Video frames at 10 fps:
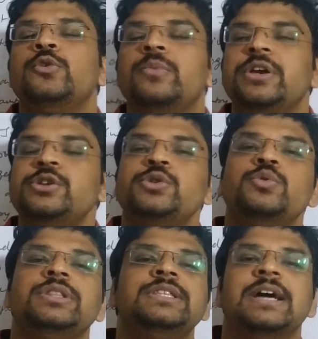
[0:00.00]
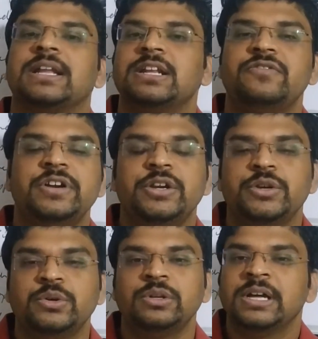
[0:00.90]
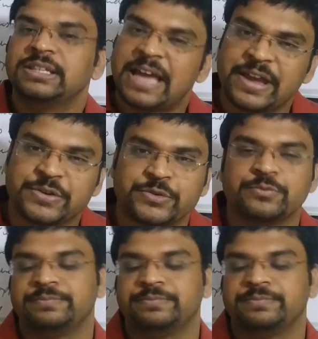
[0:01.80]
meet you in the another video. Thank you.